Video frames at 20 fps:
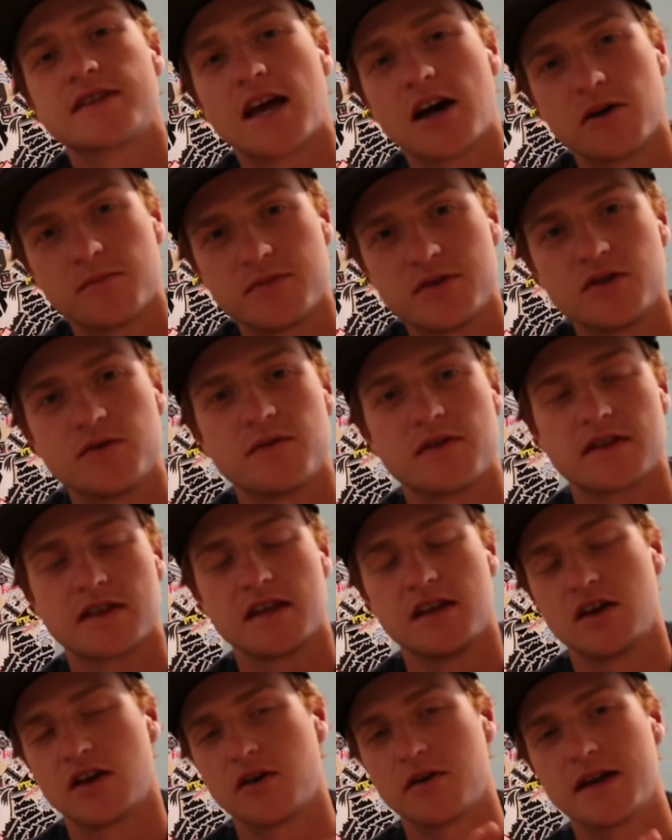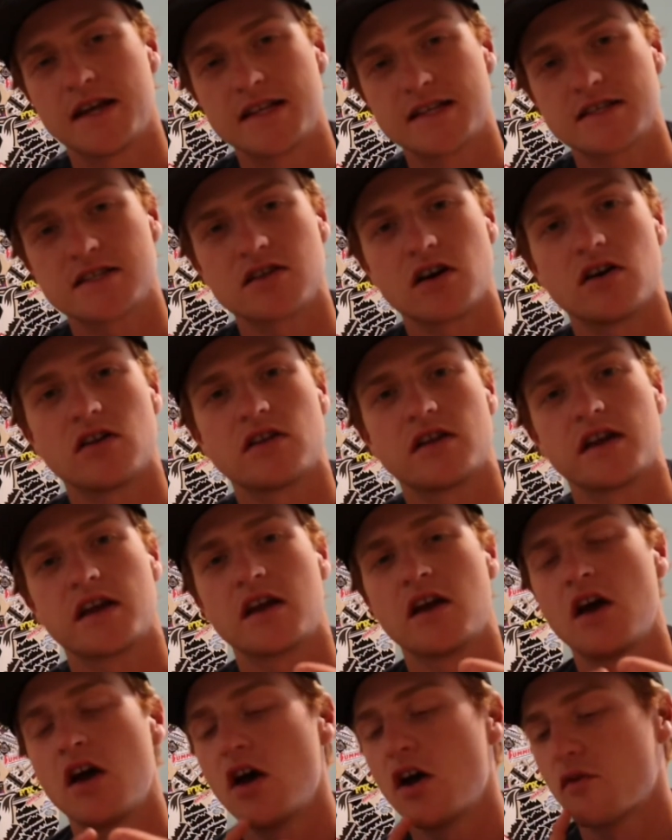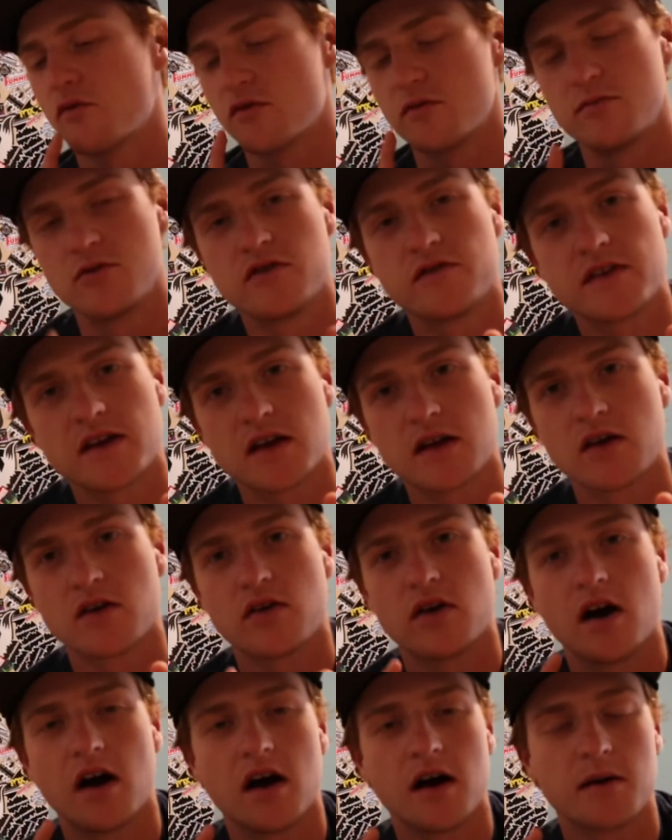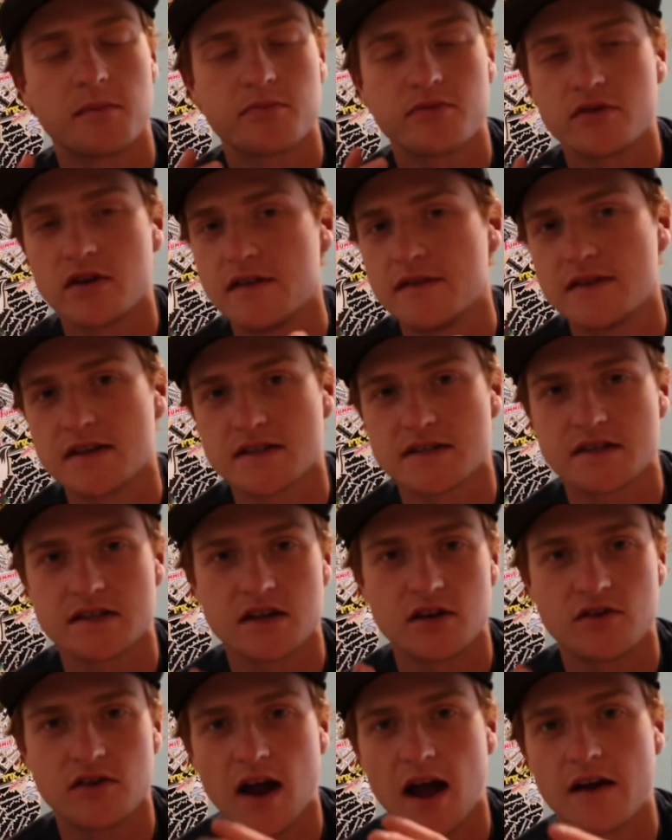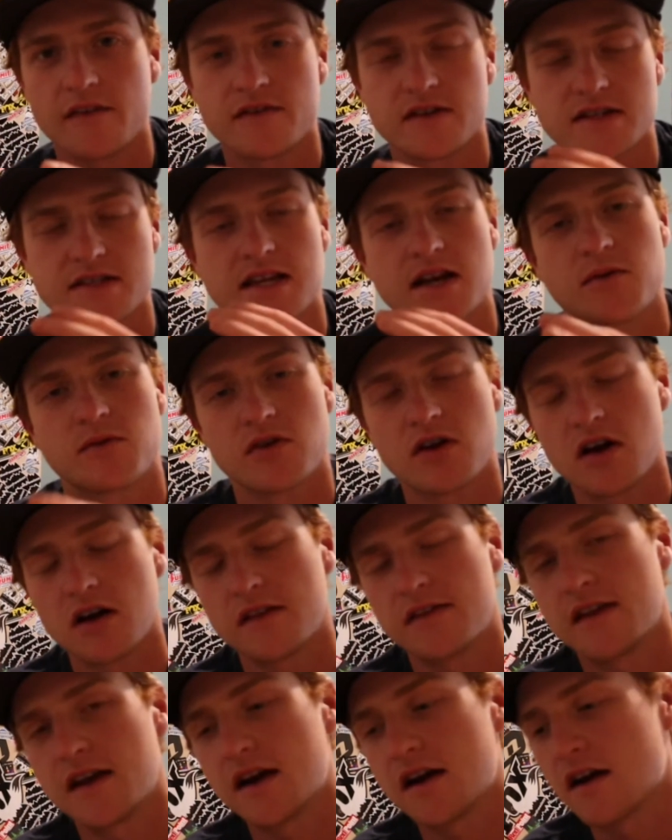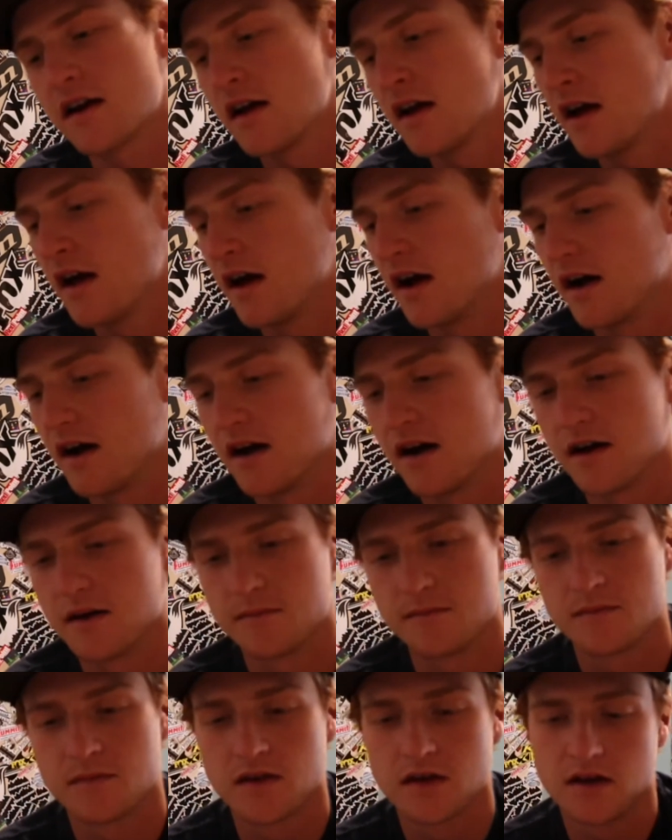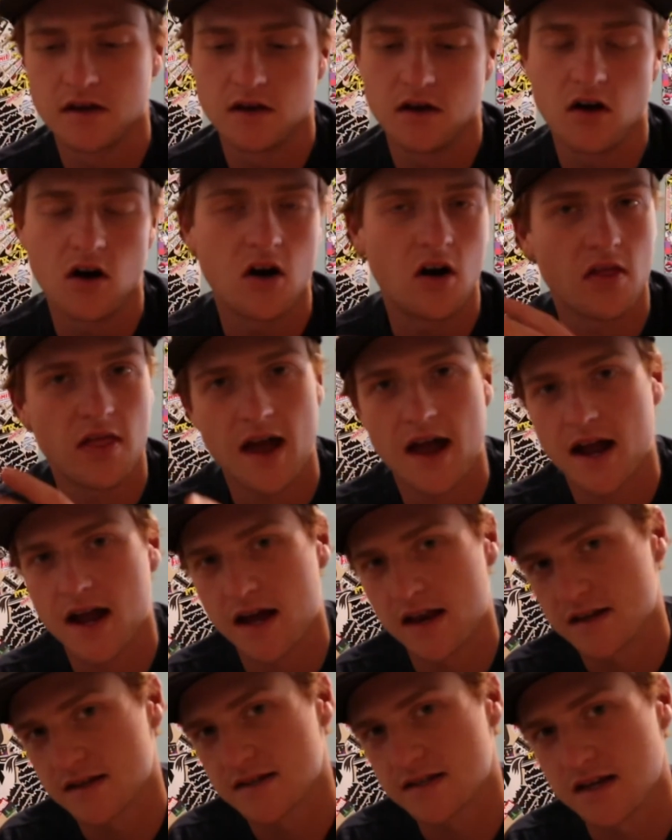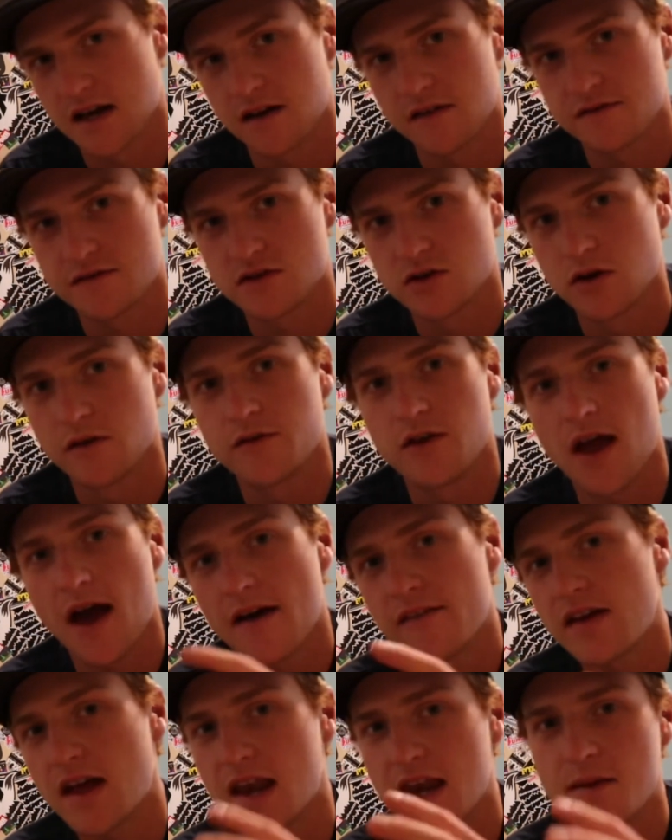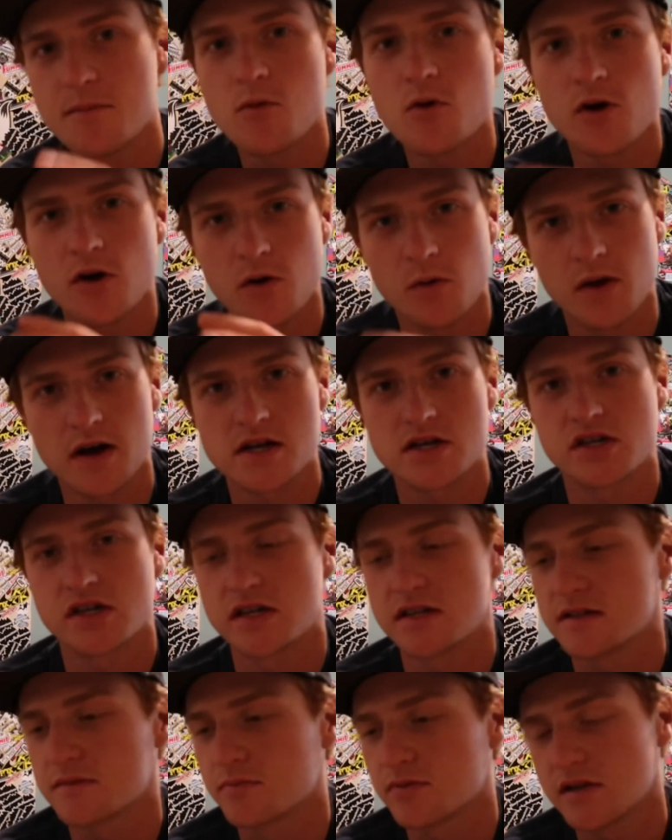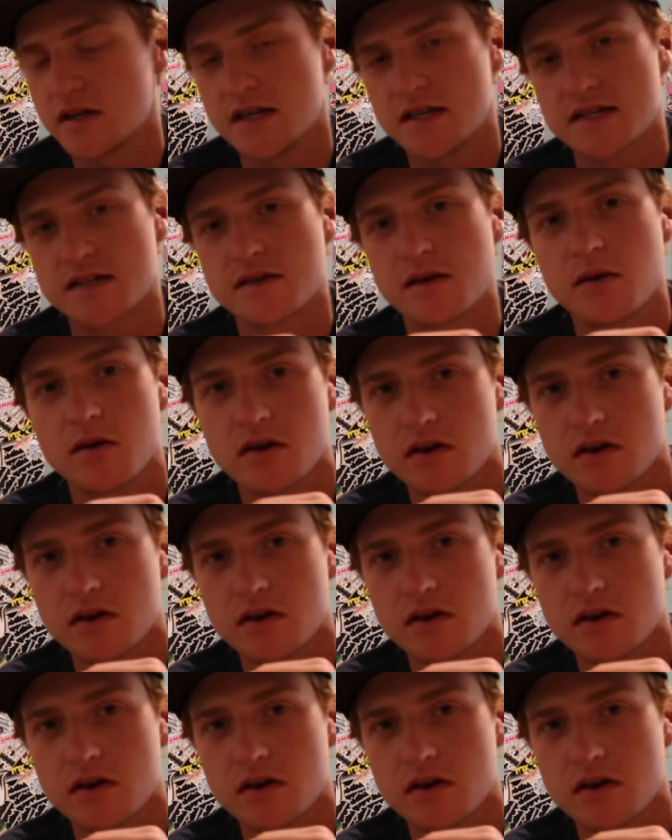helped you with, installing, removing previous graphics that were on there, all that kind of stuff. So if you have any more questions, please